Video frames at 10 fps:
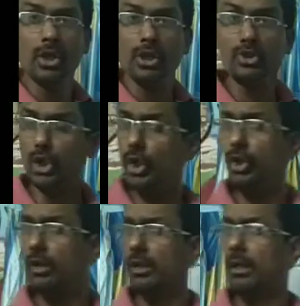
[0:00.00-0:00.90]

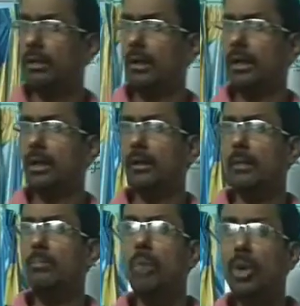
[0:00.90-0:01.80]
So,
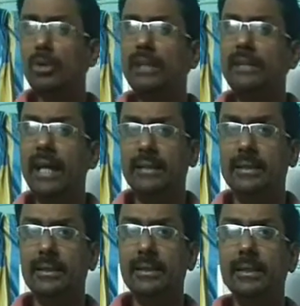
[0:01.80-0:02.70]
more than that,
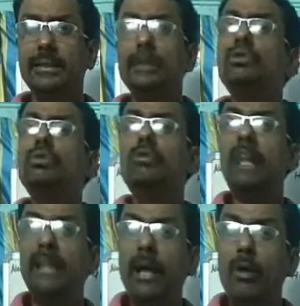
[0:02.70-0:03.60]
you
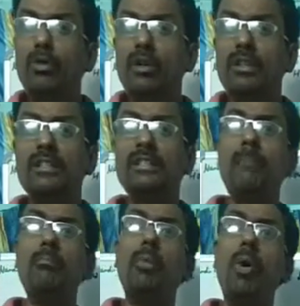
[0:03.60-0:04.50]
write down
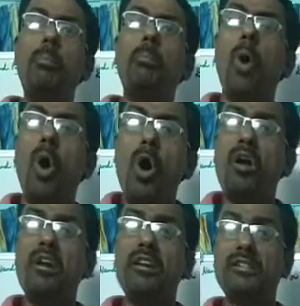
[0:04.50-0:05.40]
some more
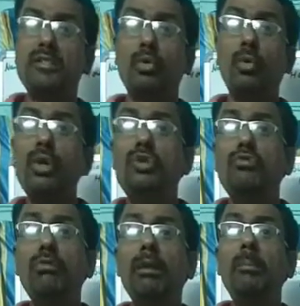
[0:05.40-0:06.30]
points which
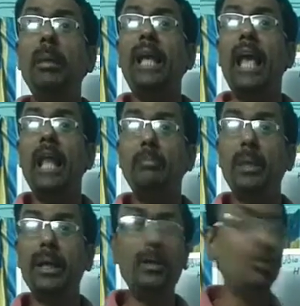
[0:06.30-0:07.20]
will be
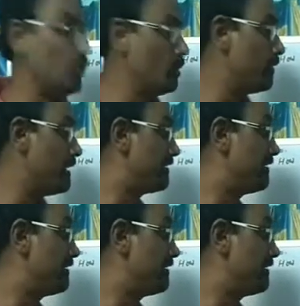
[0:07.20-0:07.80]
helping you in